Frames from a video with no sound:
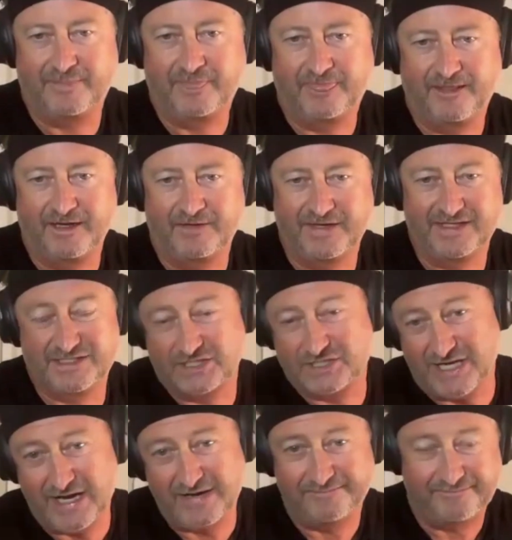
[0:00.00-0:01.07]
And I think it's a
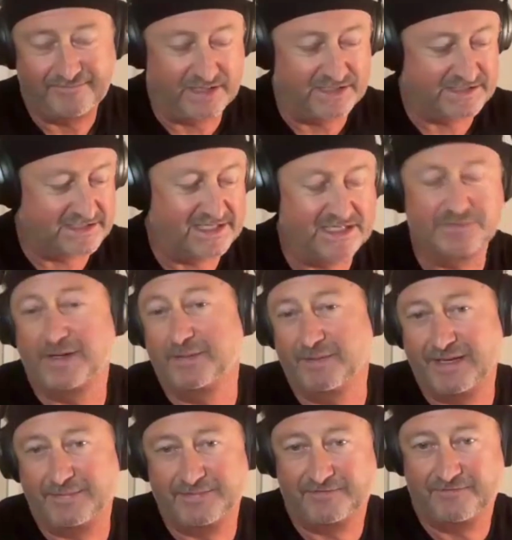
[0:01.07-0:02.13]
shame because it sets
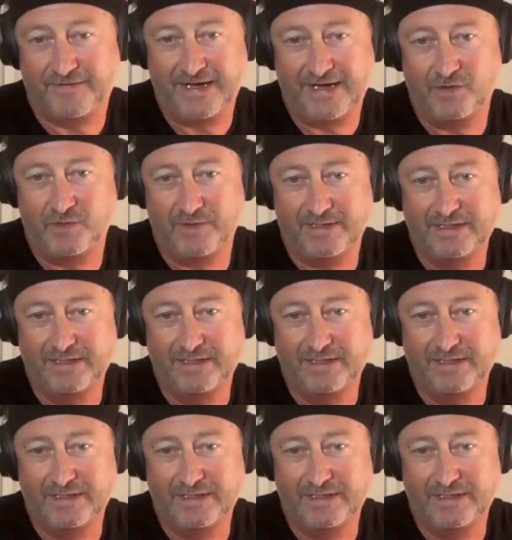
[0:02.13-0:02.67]
people up to fail,